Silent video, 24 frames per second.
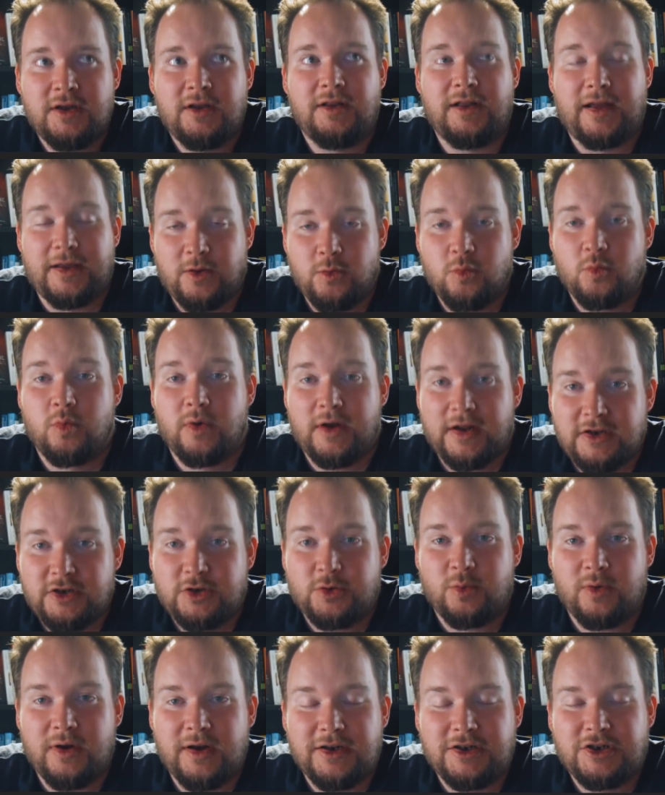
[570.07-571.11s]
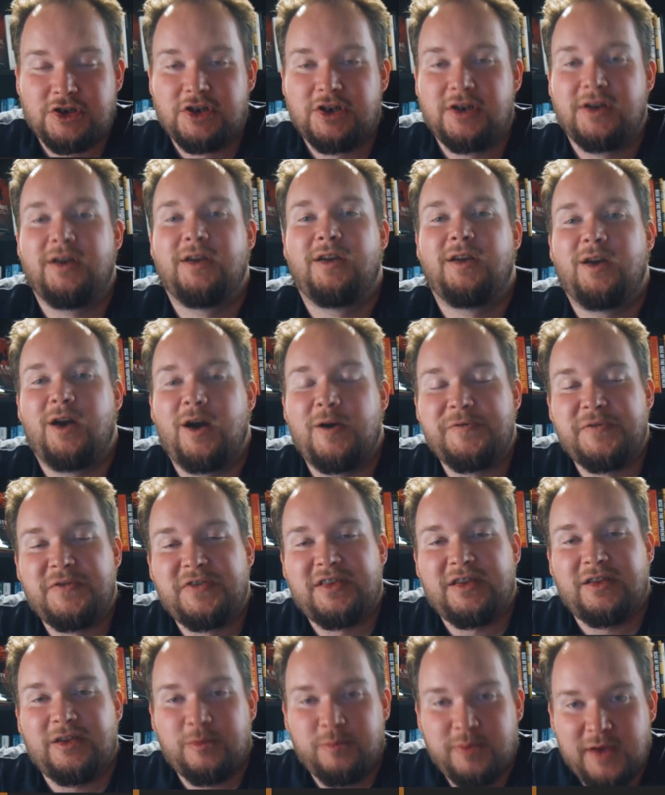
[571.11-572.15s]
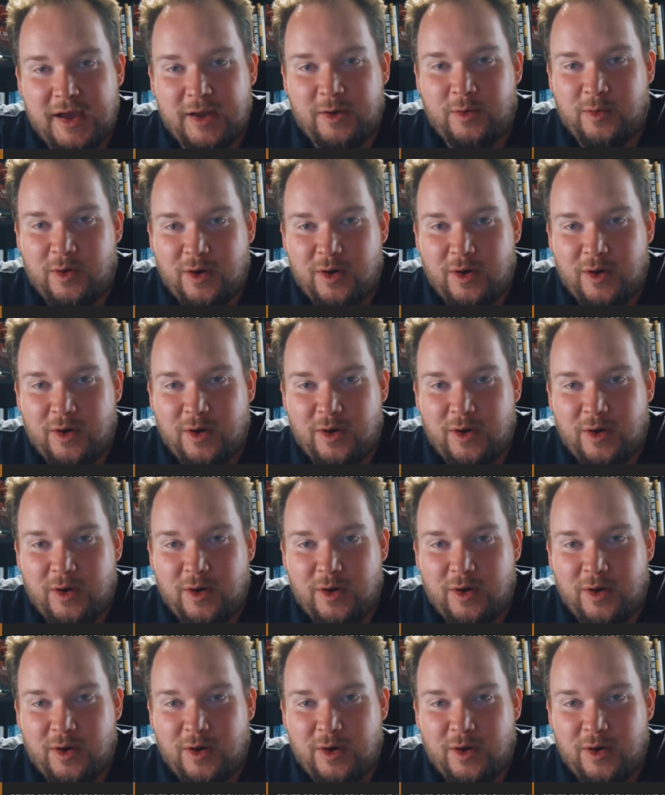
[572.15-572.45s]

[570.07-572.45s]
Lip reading: like rich, off of selling pet